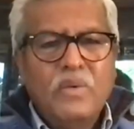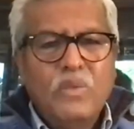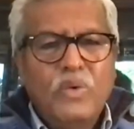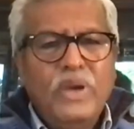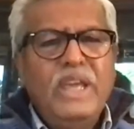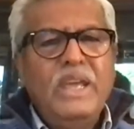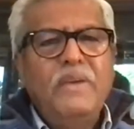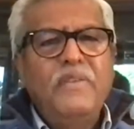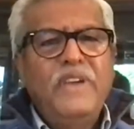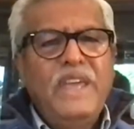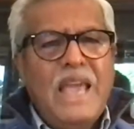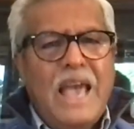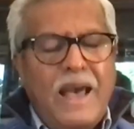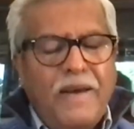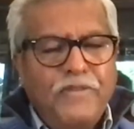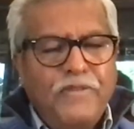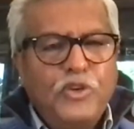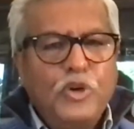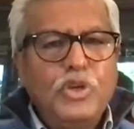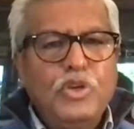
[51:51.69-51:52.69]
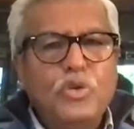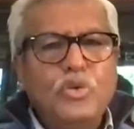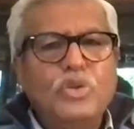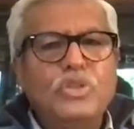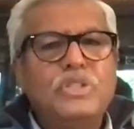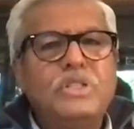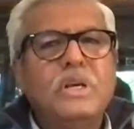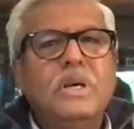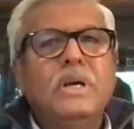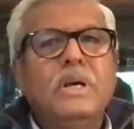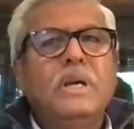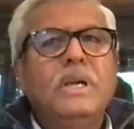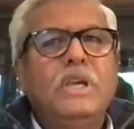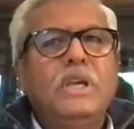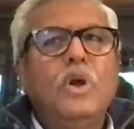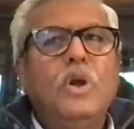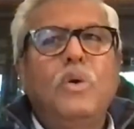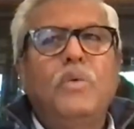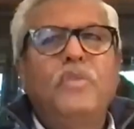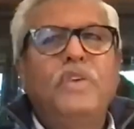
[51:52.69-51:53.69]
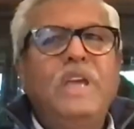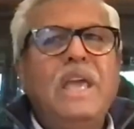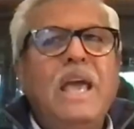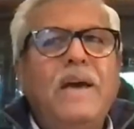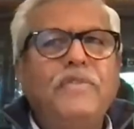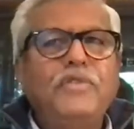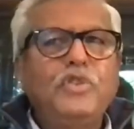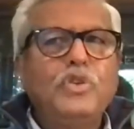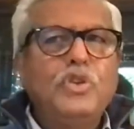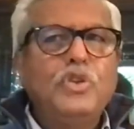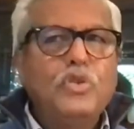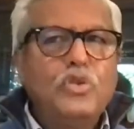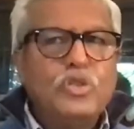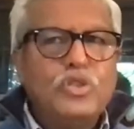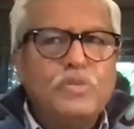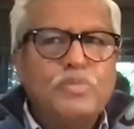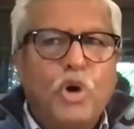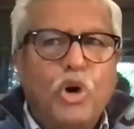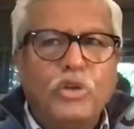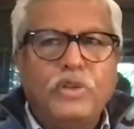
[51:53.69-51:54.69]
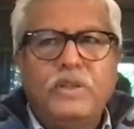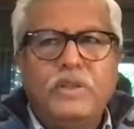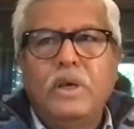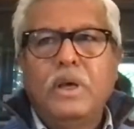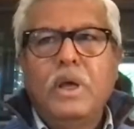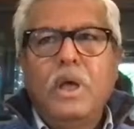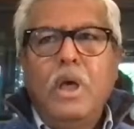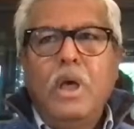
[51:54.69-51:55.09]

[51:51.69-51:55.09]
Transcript: We have to use, you know, we have to use both